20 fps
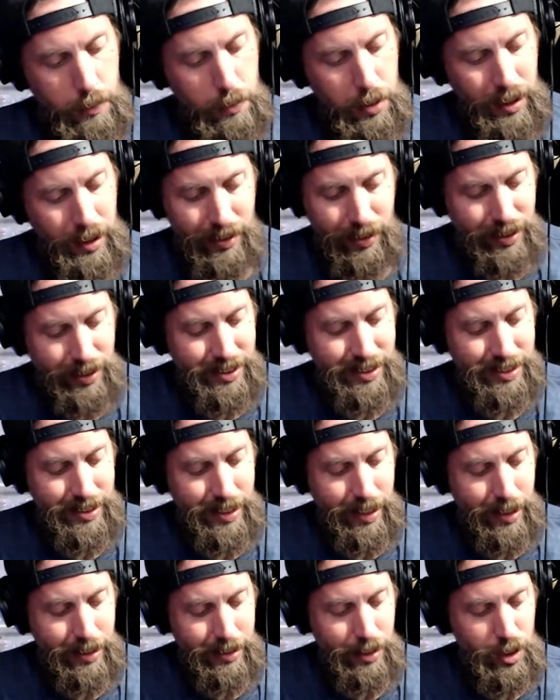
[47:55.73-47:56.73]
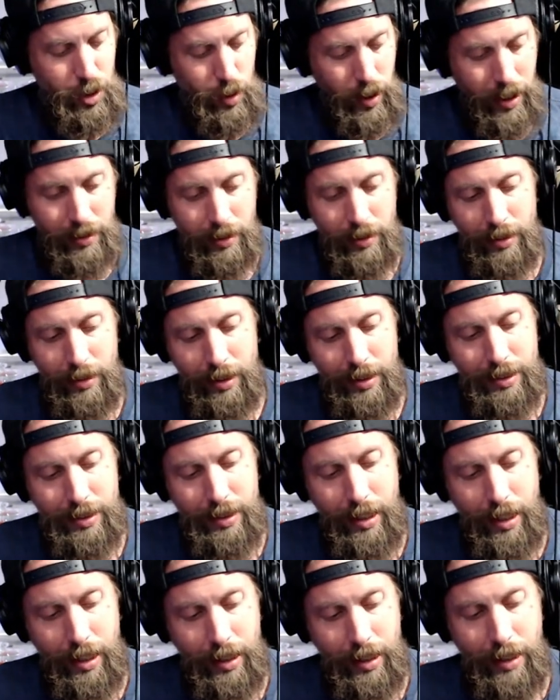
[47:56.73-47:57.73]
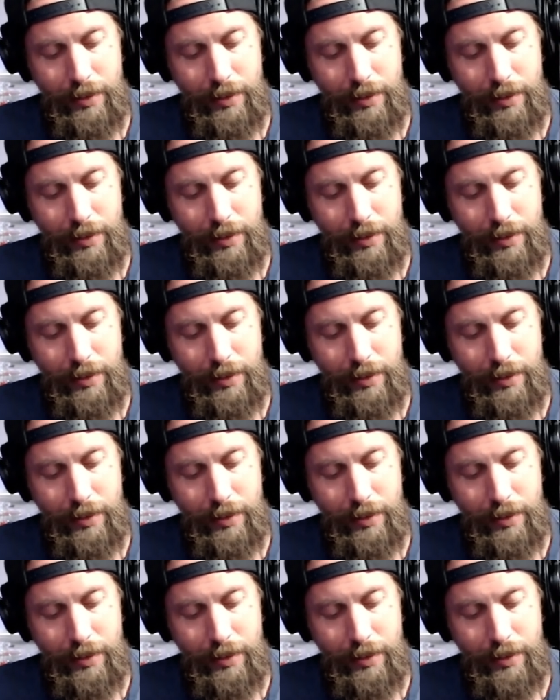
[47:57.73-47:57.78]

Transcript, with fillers: But it looks sick. The trailer looks sick.